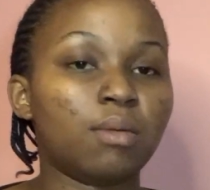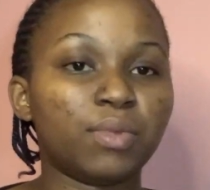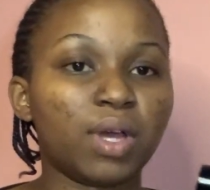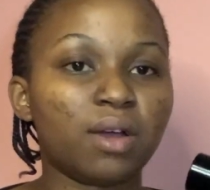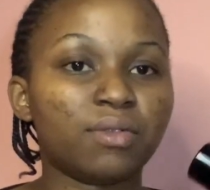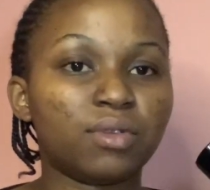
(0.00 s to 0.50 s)

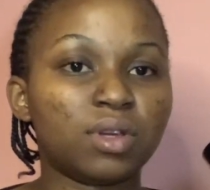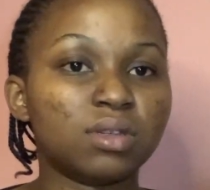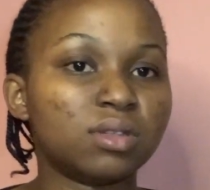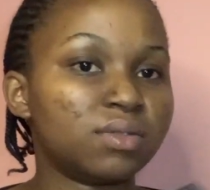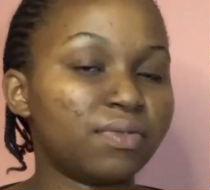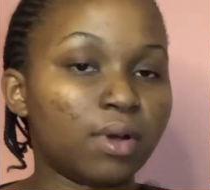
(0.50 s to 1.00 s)

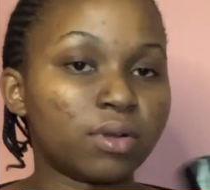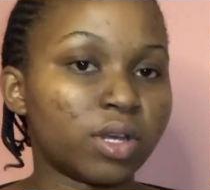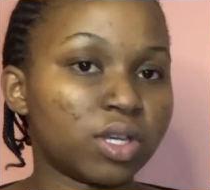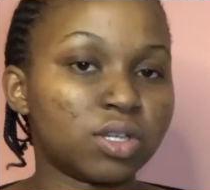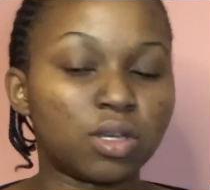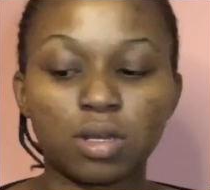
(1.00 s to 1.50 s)
coverage
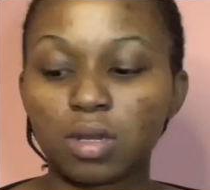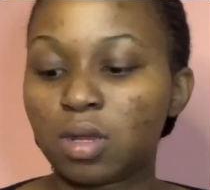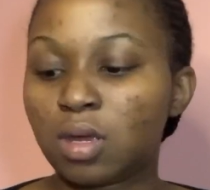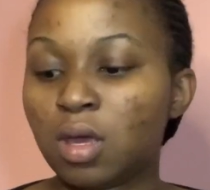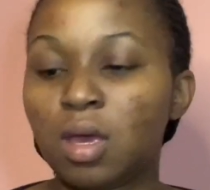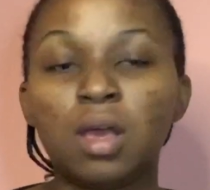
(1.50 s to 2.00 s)
foundation.
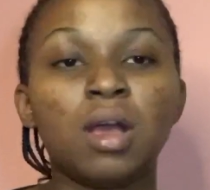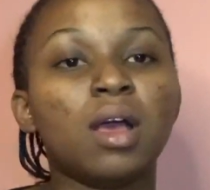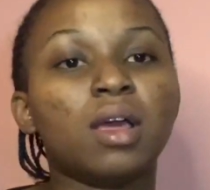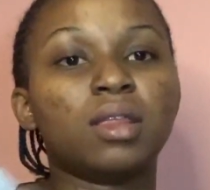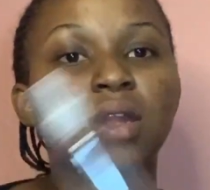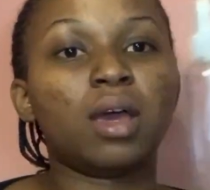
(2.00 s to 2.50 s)

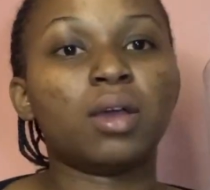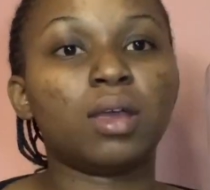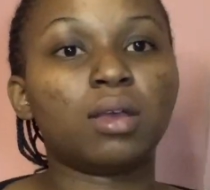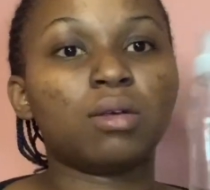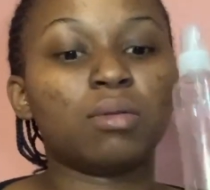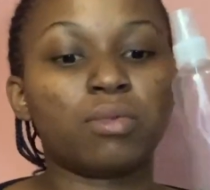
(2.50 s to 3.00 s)
And I
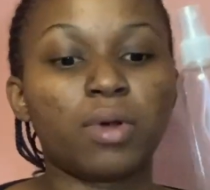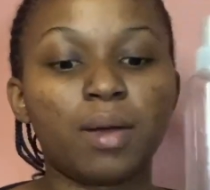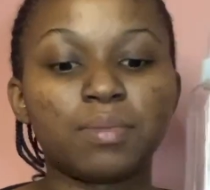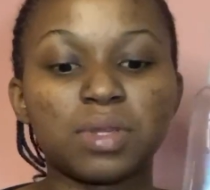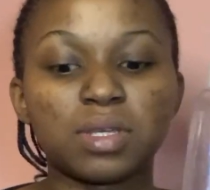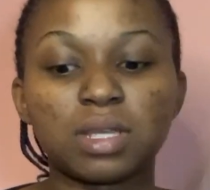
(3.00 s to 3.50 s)

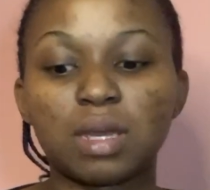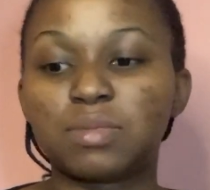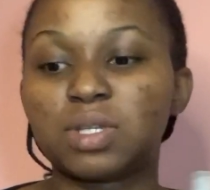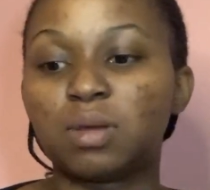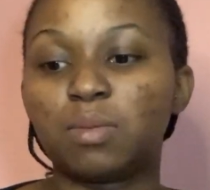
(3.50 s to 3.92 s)
grabbed this empty